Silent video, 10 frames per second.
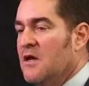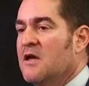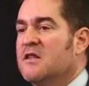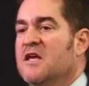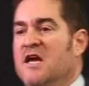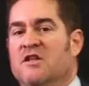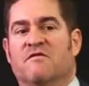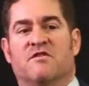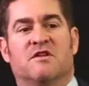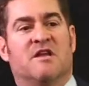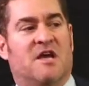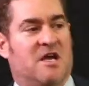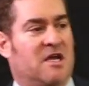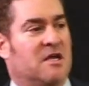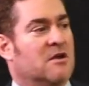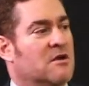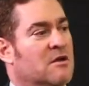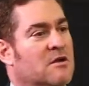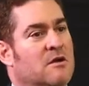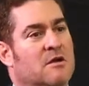At the end of the day,
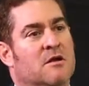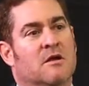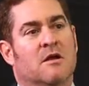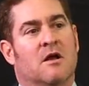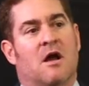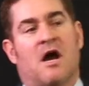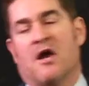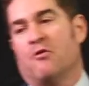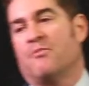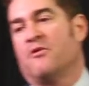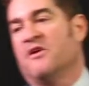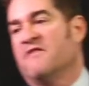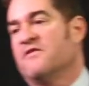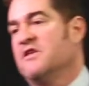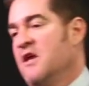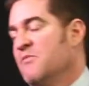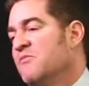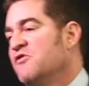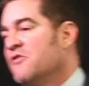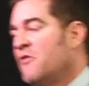I don't believe the name,
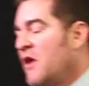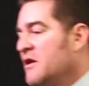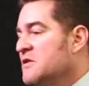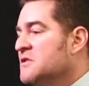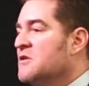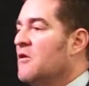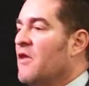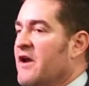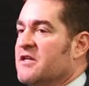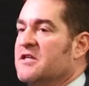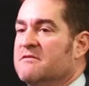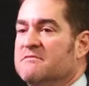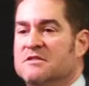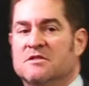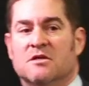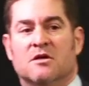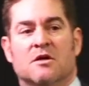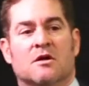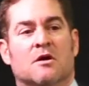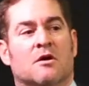image, and likeness collectives
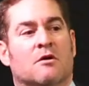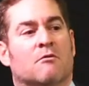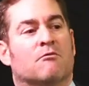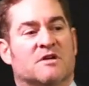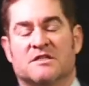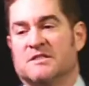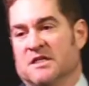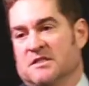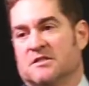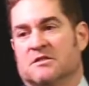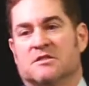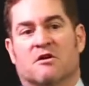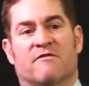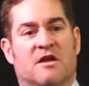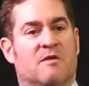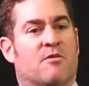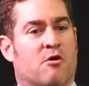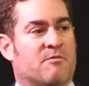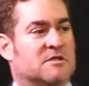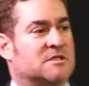would exist to serve any
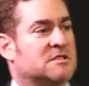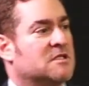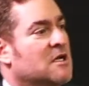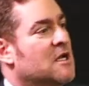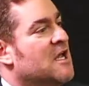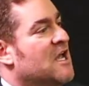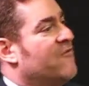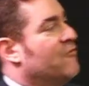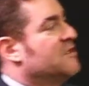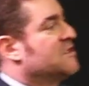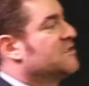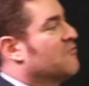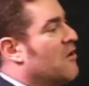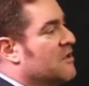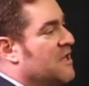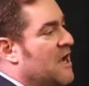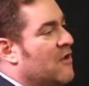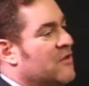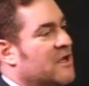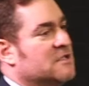purpose if we struck
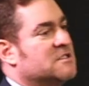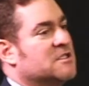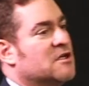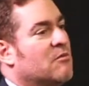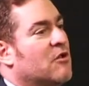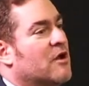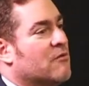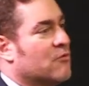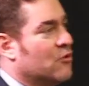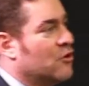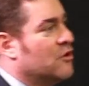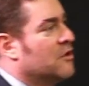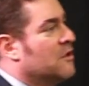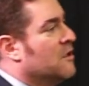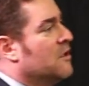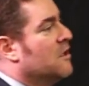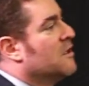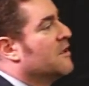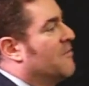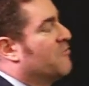down the NCAA rule
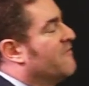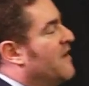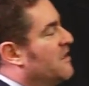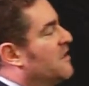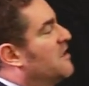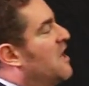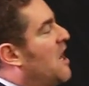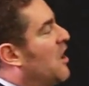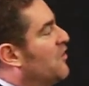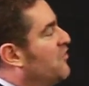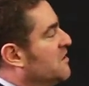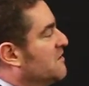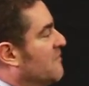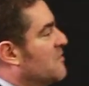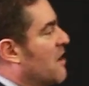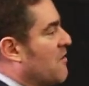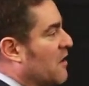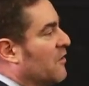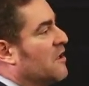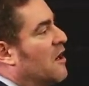that prevented colleges from
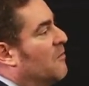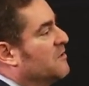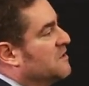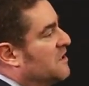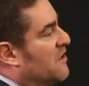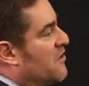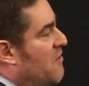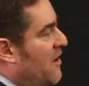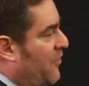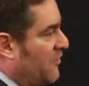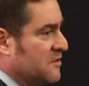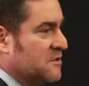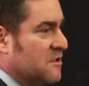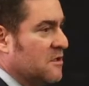directly compensating their athletes.